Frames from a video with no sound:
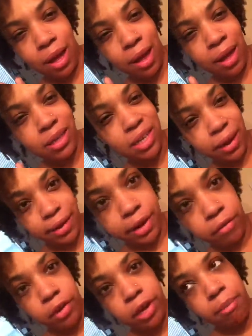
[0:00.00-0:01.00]
I could
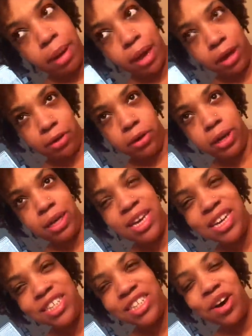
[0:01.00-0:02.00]
never get back on.
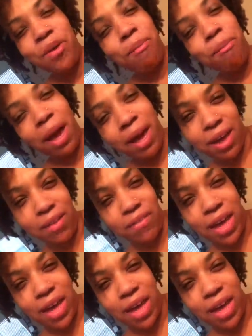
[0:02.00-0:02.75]
So my egg